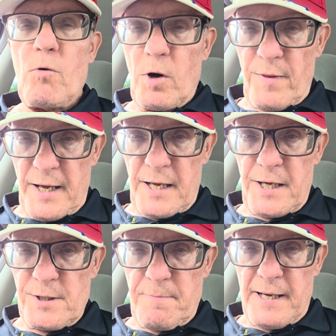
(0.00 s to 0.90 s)
Were they
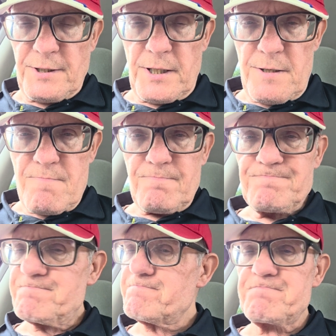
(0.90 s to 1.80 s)
independent?
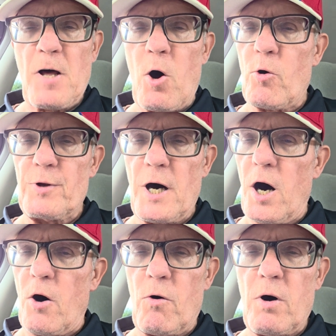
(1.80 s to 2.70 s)
Oh,
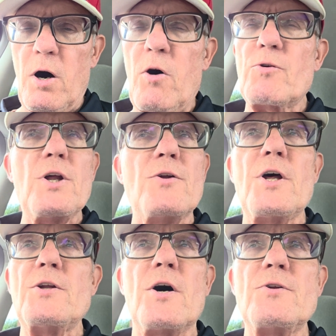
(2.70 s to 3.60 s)
no. Oh,
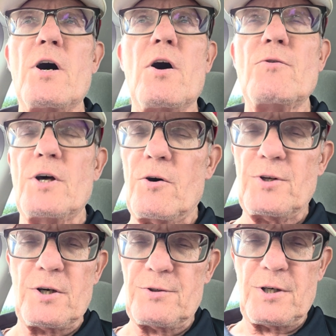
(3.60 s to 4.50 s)

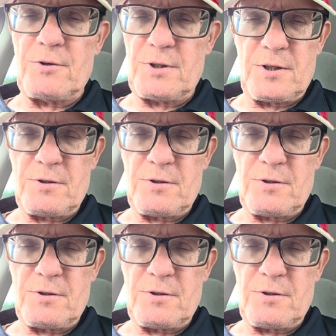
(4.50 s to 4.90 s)
no.